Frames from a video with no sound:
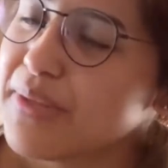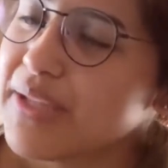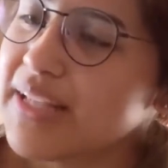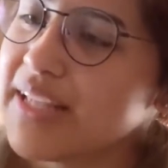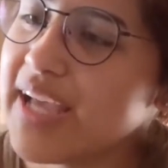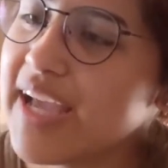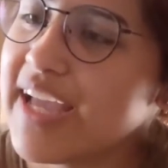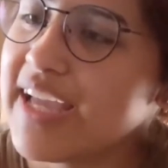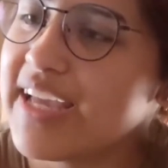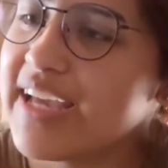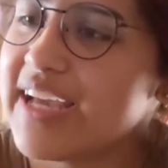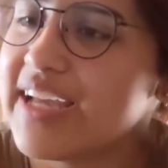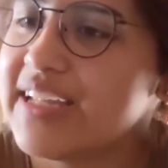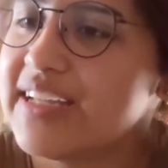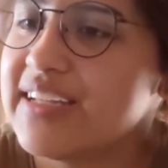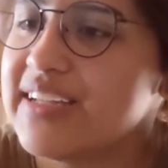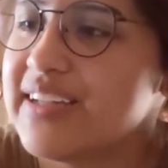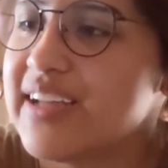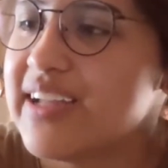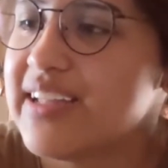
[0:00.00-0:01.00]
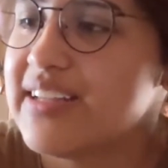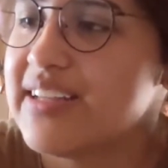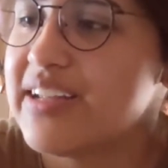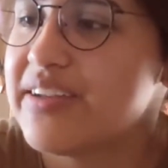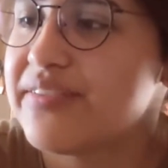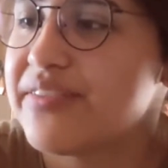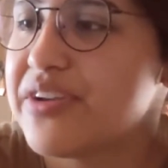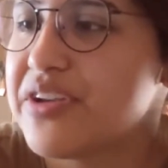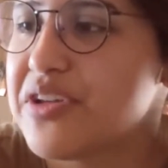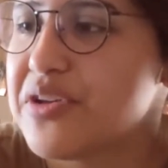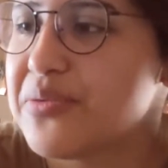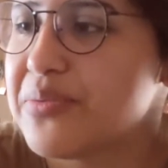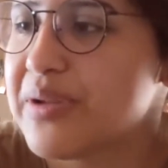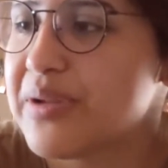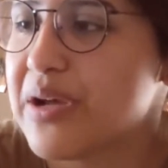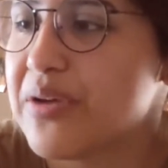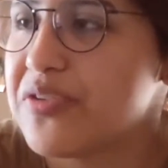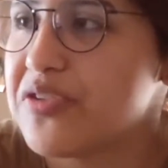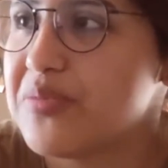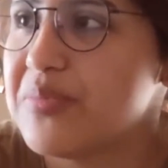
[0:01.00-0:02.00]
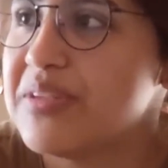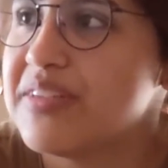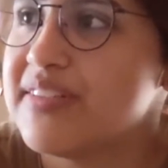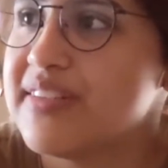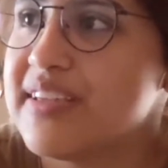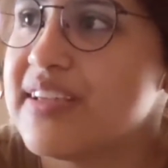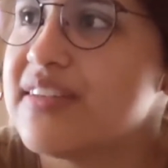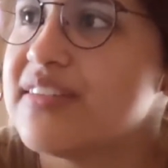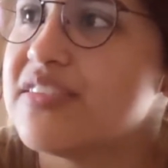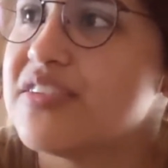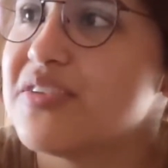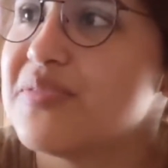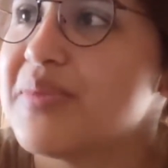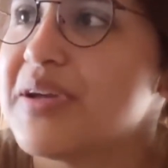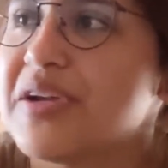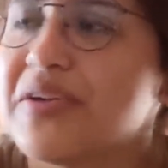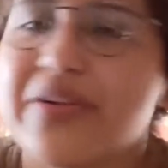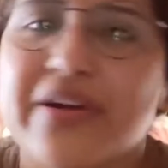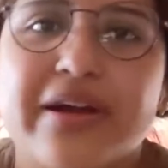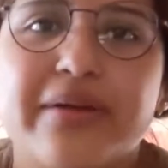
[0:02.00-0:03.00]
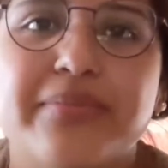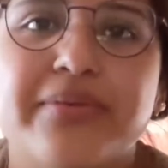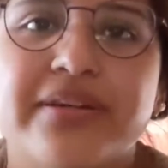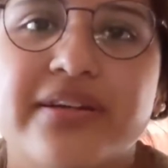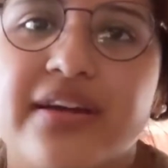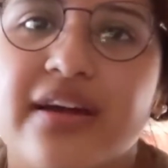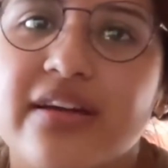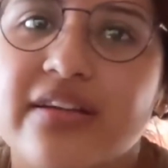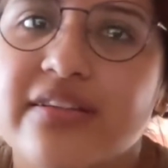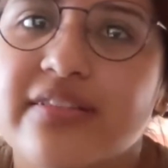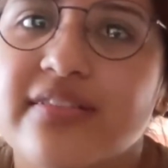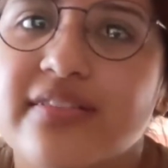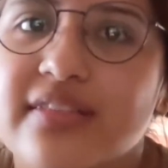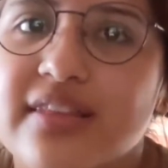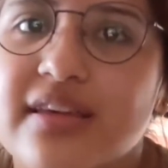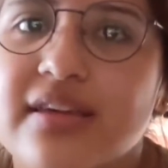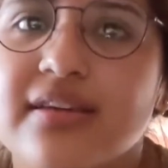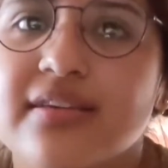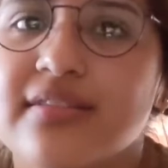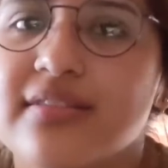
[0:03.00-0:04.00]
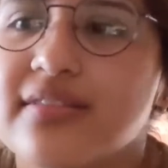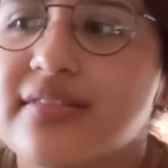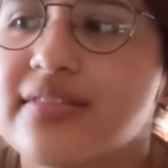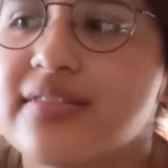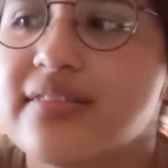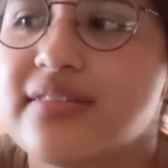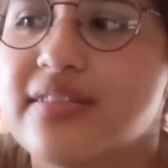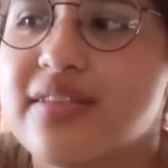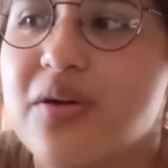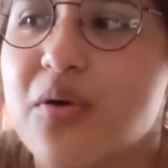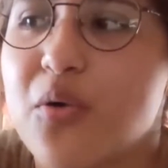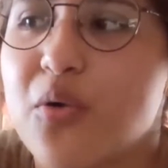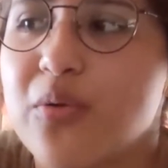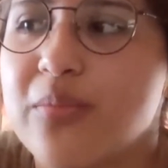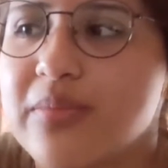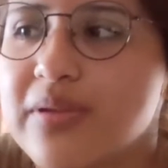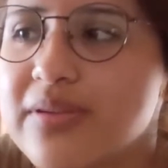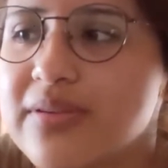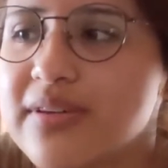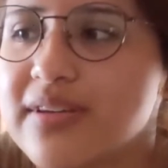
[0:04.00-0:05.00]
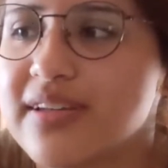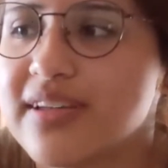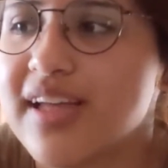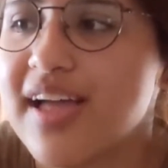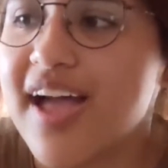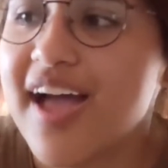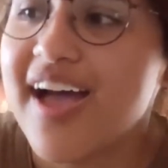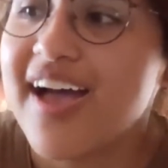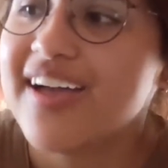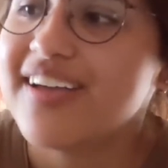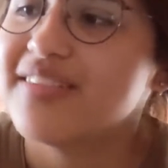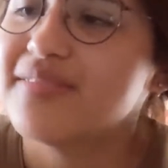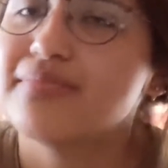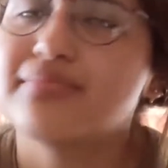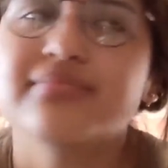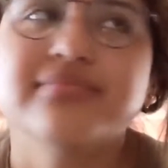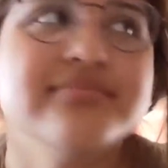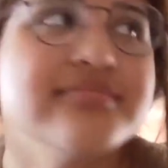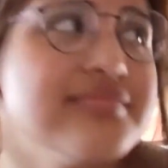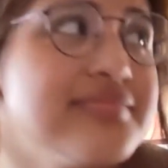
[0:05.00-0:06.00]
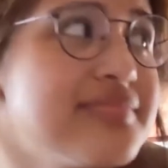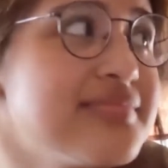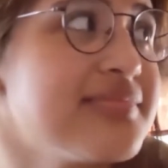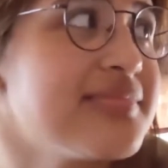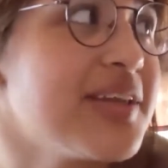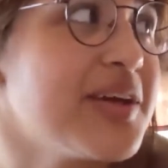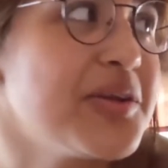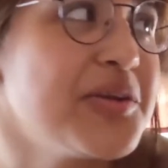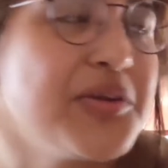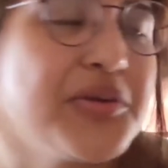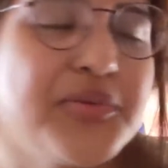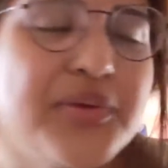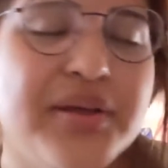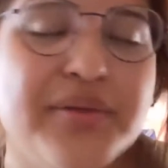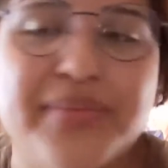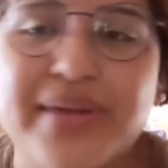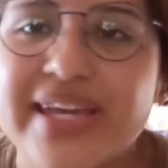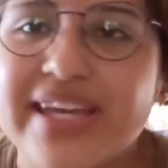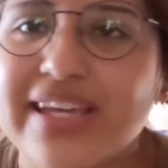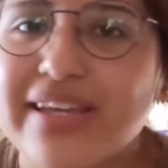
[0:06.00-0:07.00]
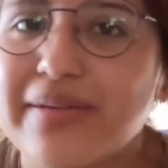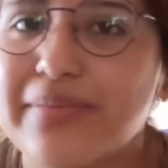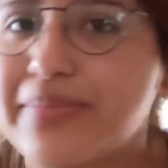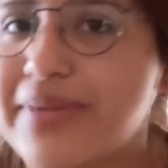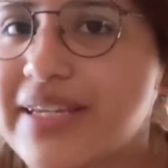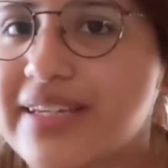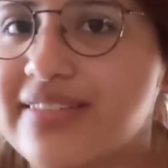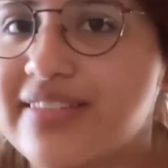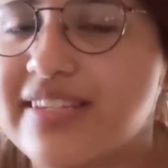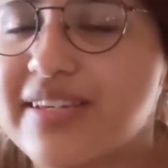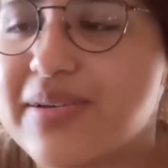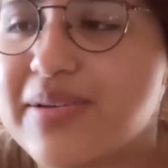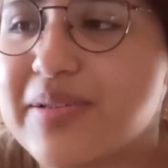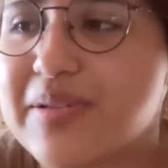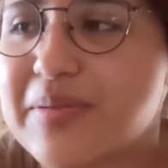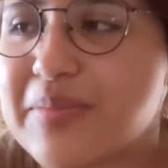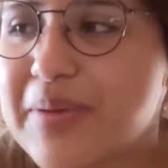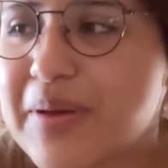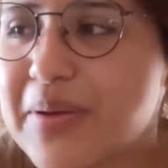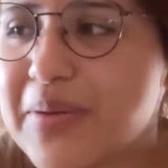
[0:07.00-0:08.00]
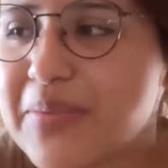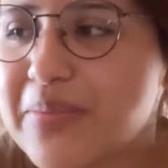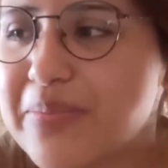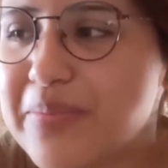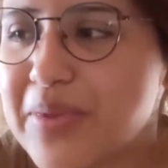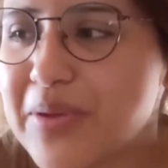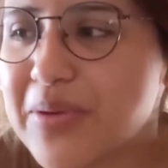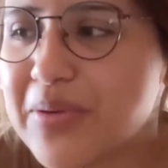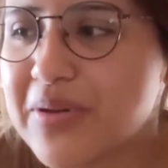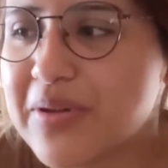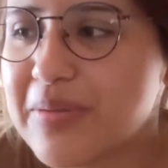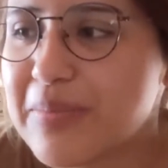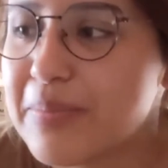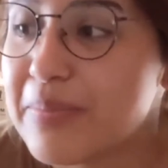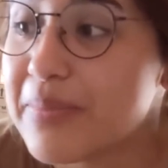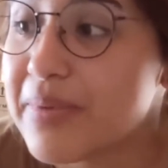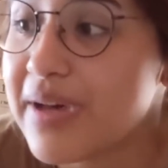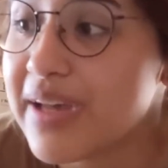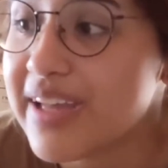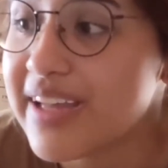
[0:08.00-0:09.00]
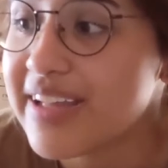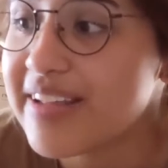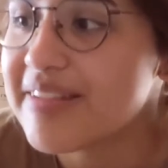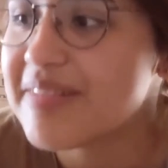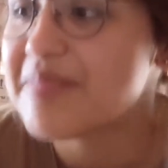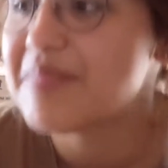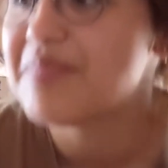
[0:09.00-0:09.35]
but like, I, I never knew what I was missing until my grandma got us these, the whole milk. I don't know why I'm making a big deal about milk, but